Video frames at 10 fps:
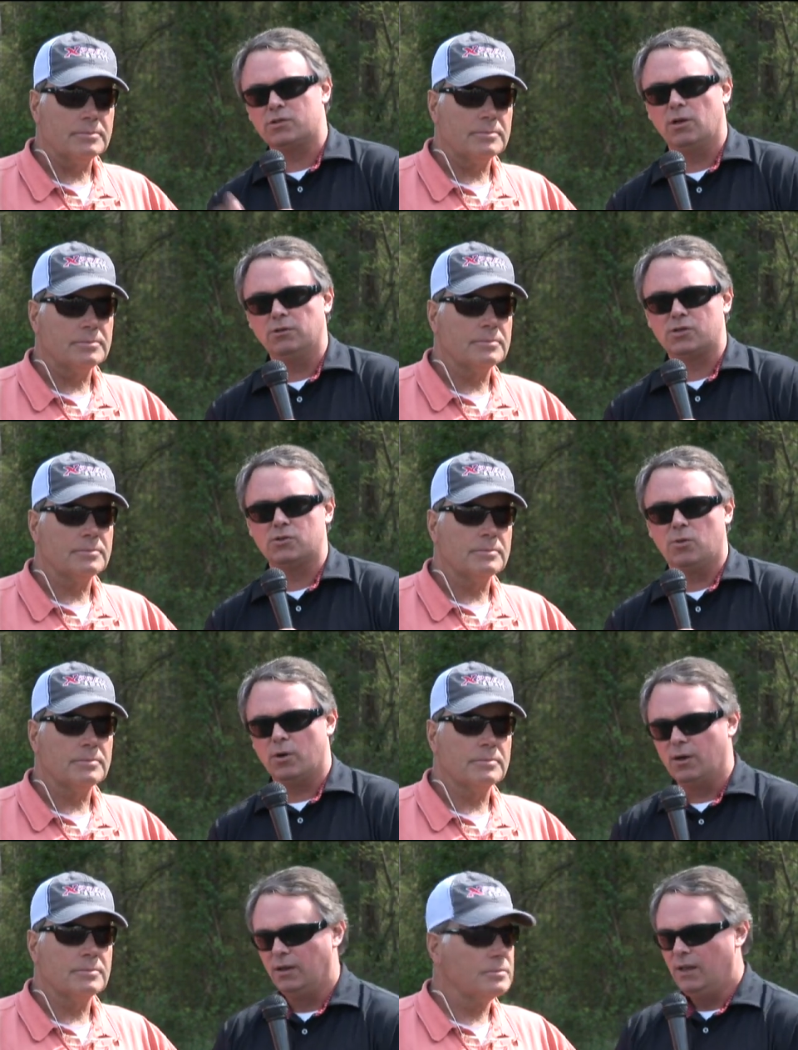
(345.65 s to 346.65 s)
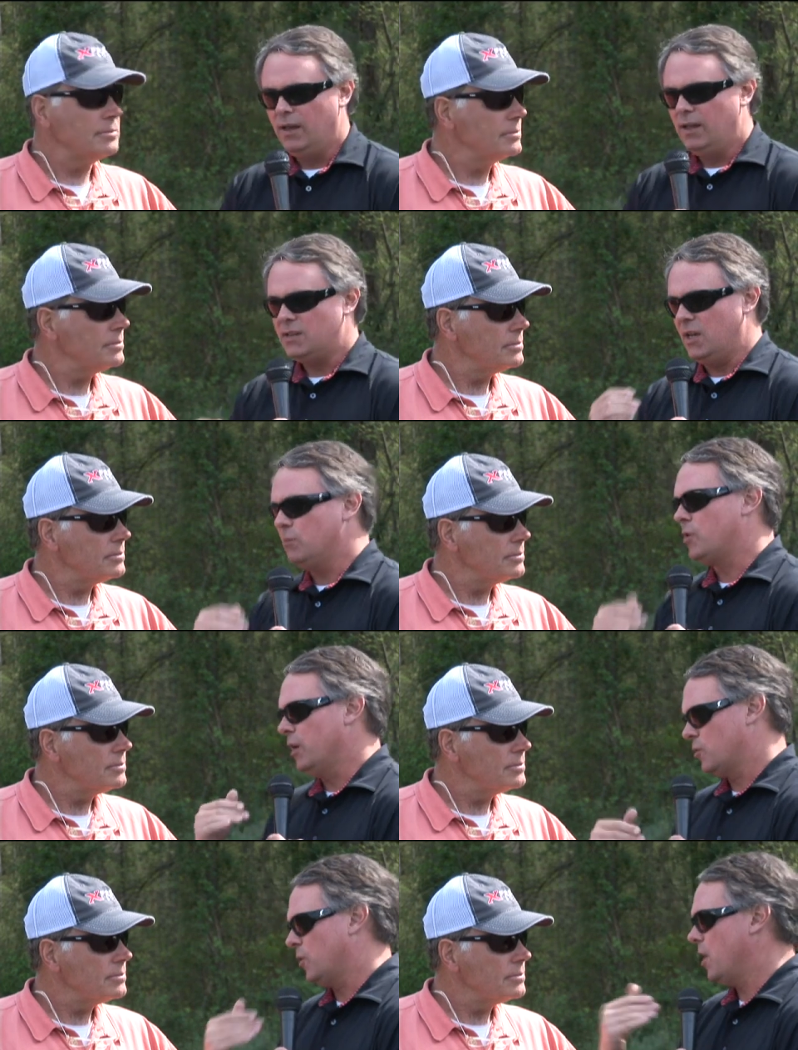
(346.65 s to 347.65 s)
Speaker 1: sold the store. Team
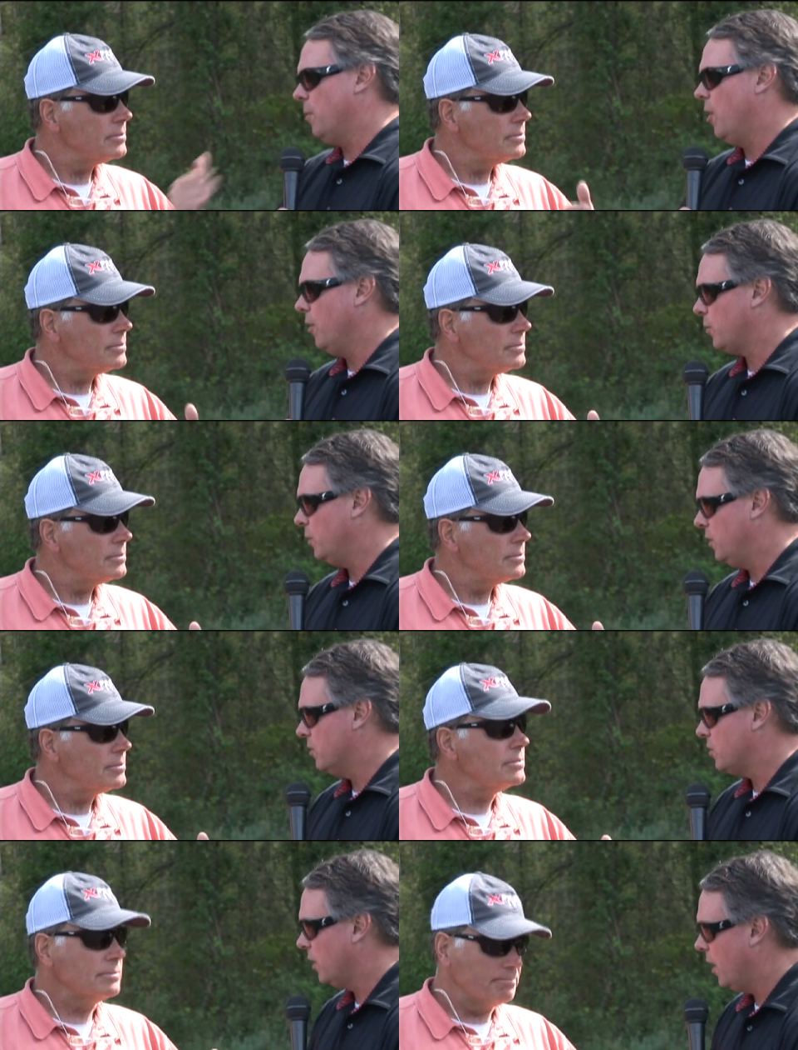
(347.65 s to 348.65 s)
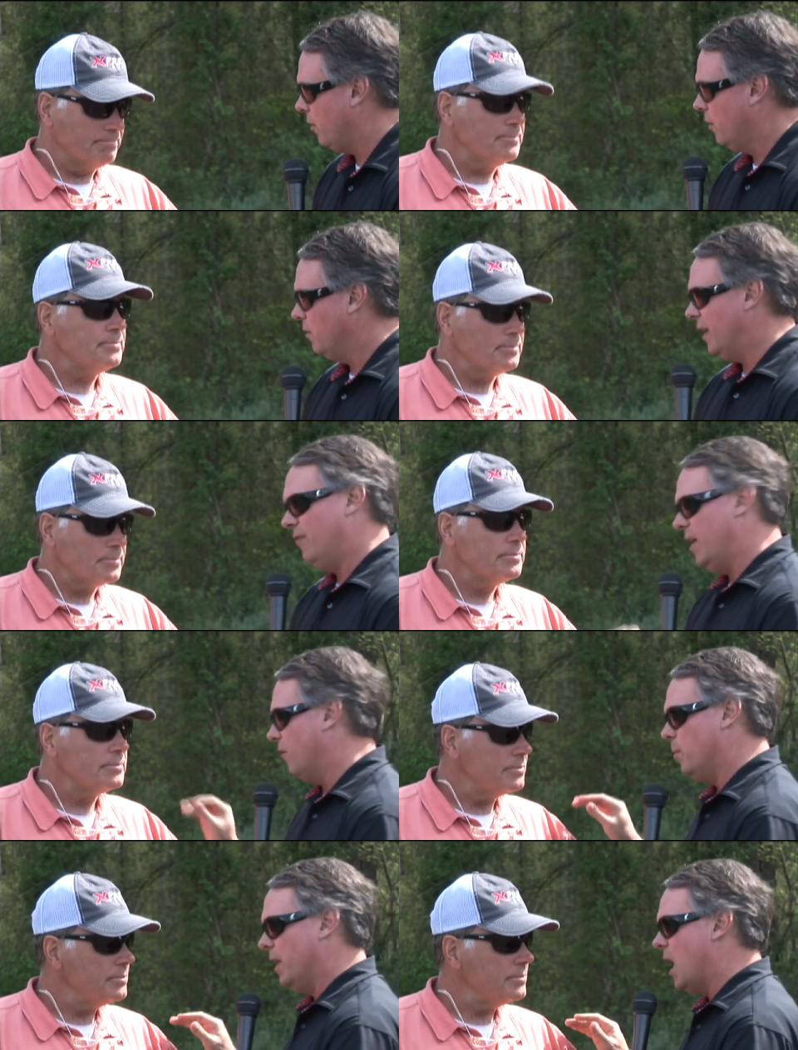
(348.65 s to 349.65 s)
trails were coming on 3 years ago. They've
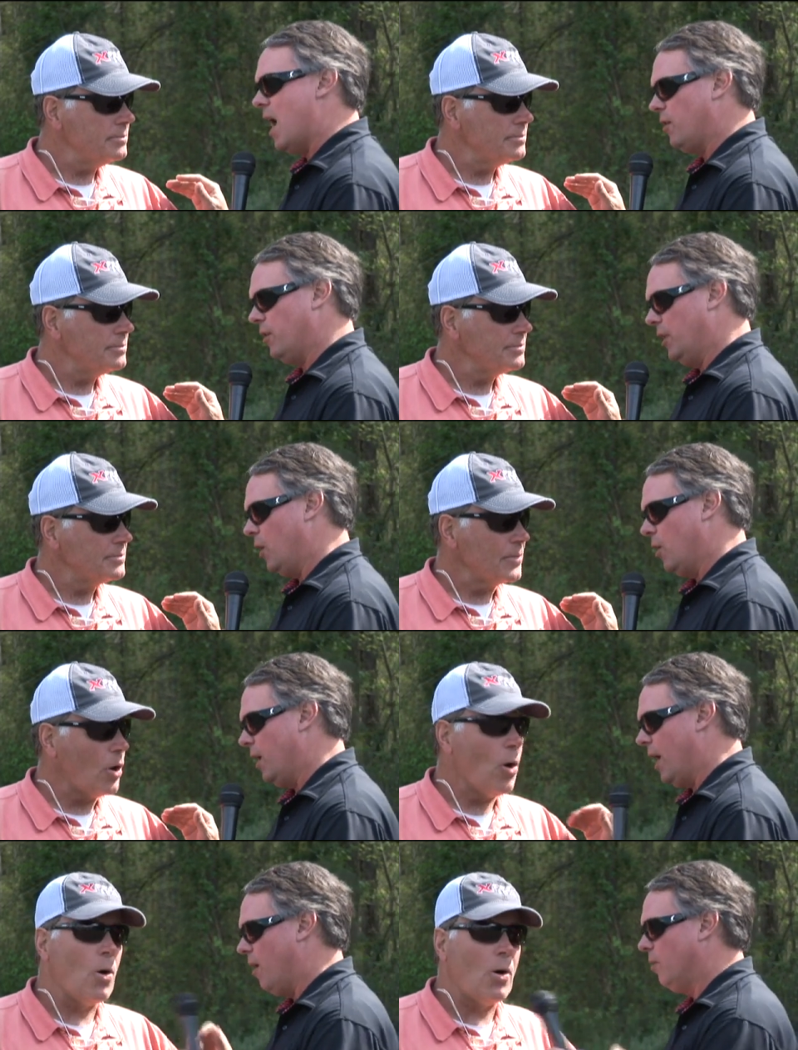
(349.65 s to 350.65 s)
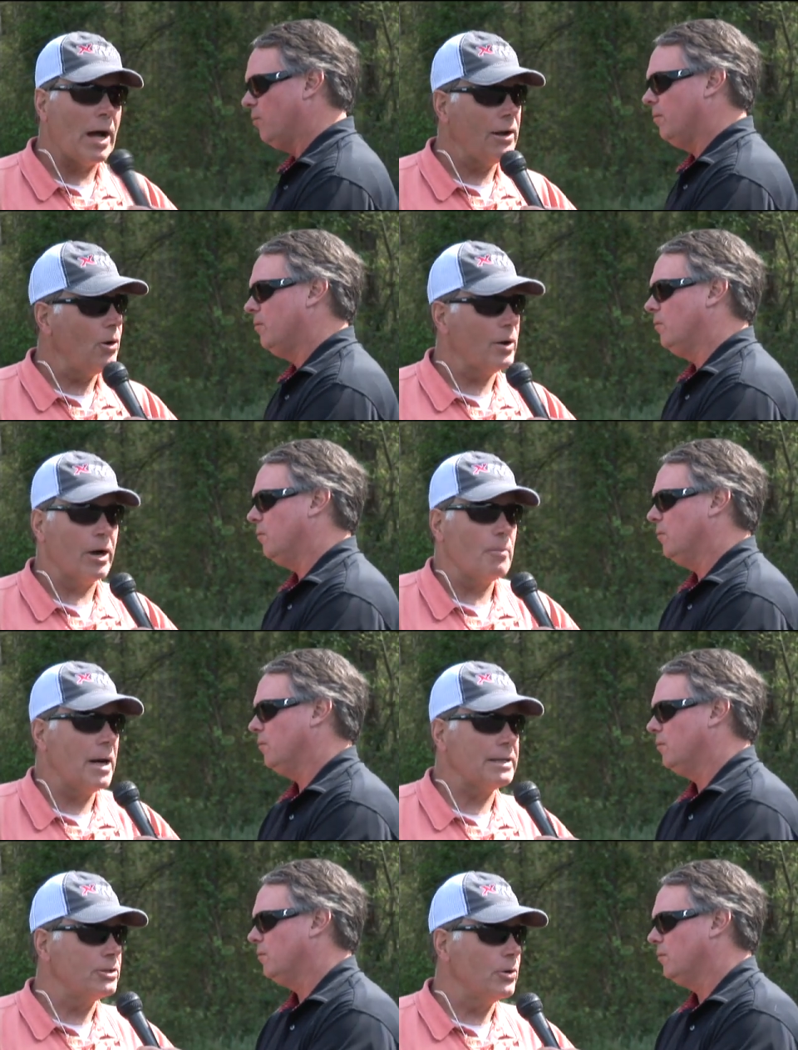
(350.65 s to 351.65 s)
never been hotter
Speaker 2: than they are now. Oh, I know it.
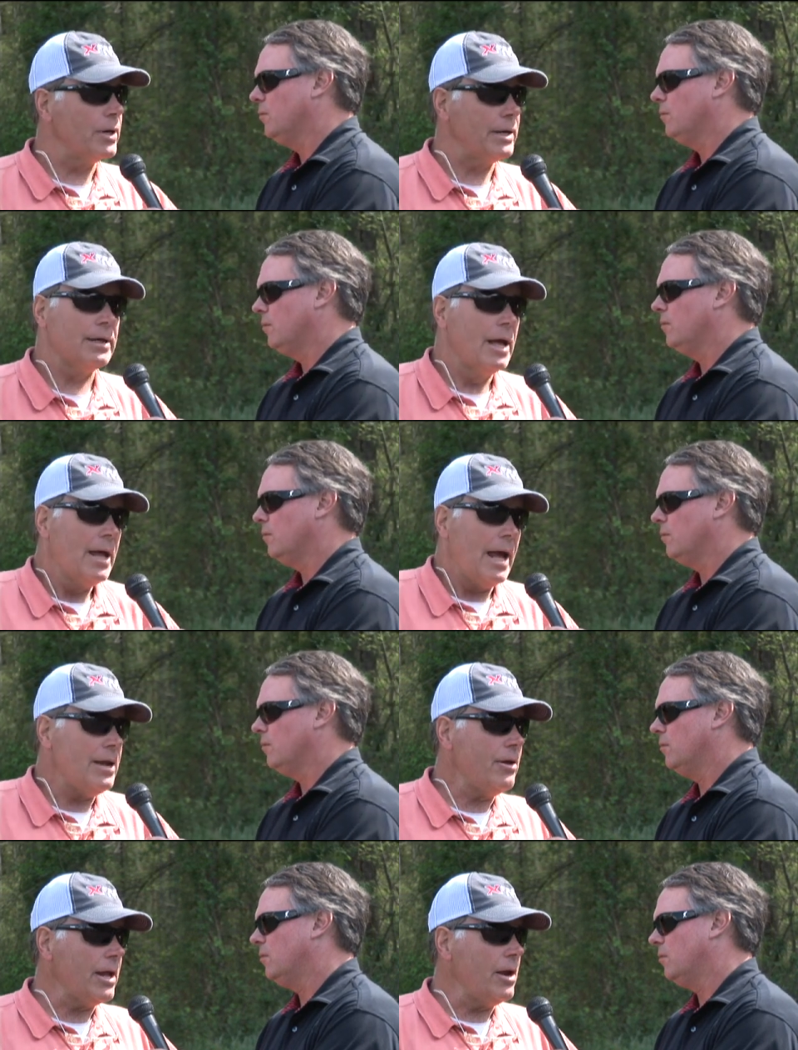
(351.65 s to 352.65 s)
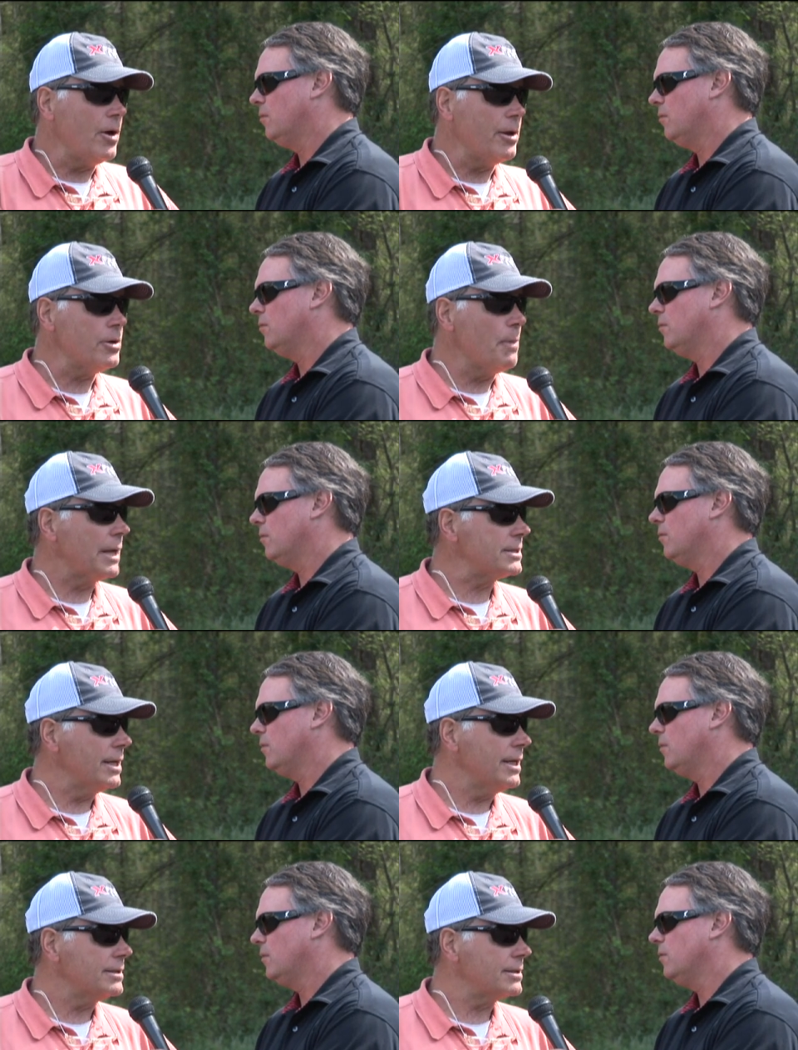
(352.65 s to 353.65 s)
Everybody's doing it, and you know, it just makes
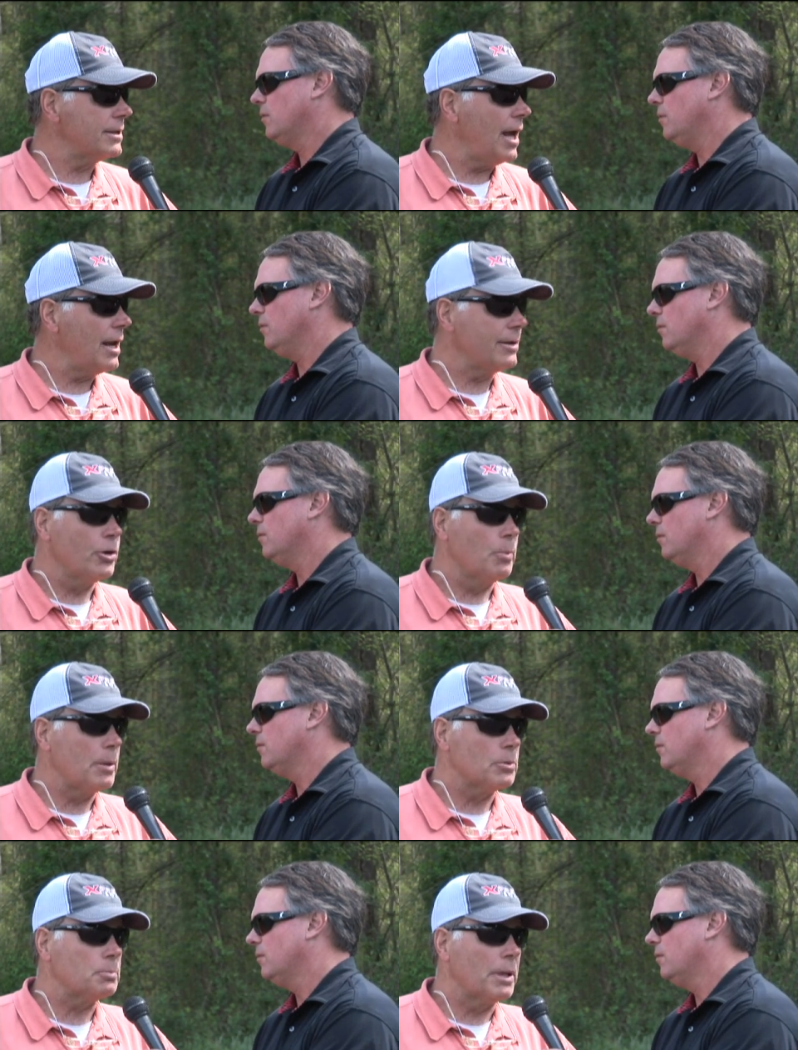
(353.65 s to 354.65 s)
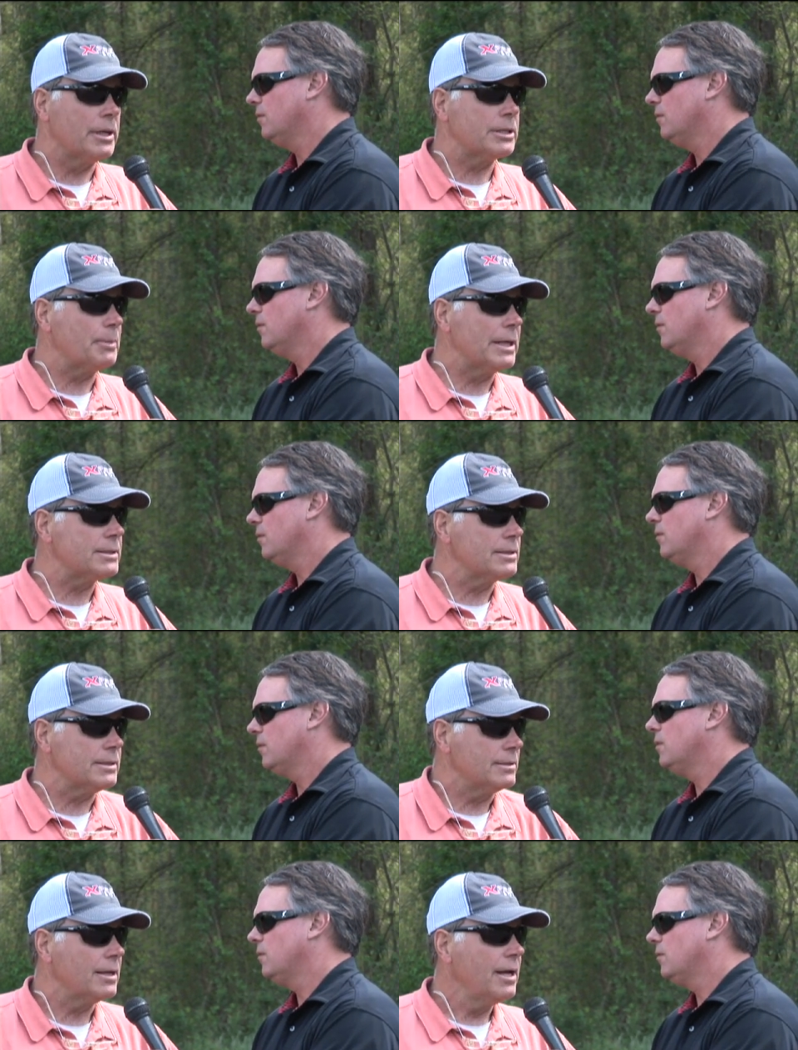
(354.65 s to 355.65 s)
sense. Golly, 2 people splitting
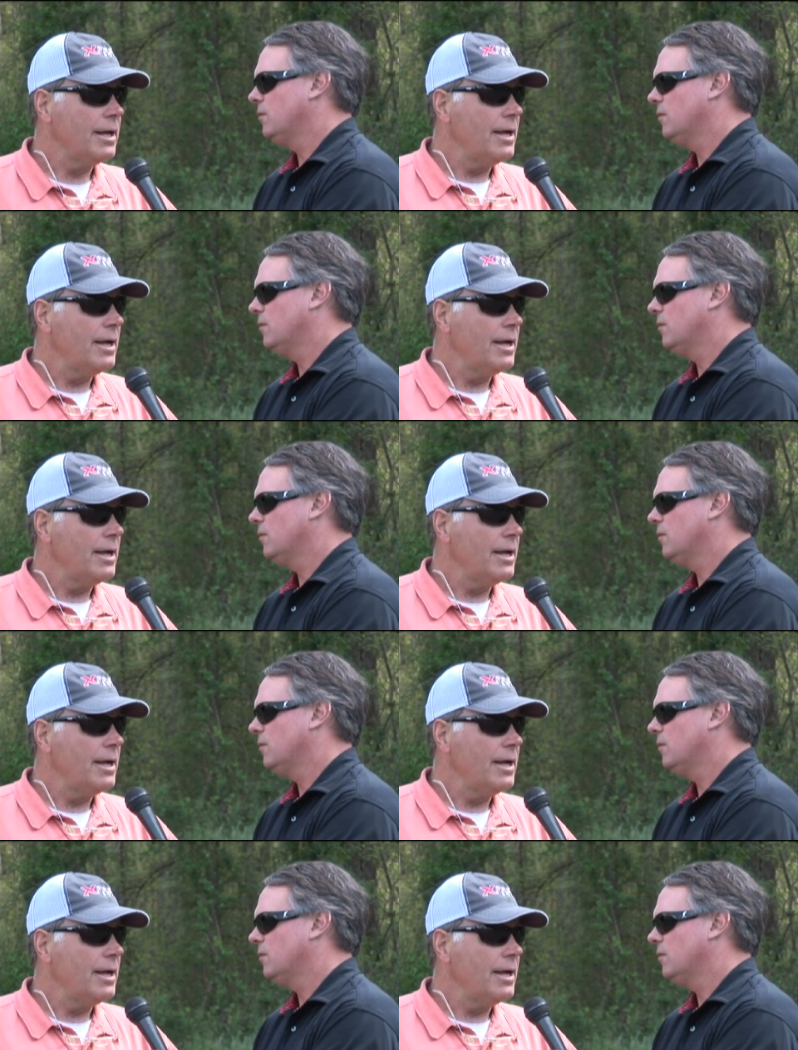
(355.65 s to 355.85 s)
expenses, and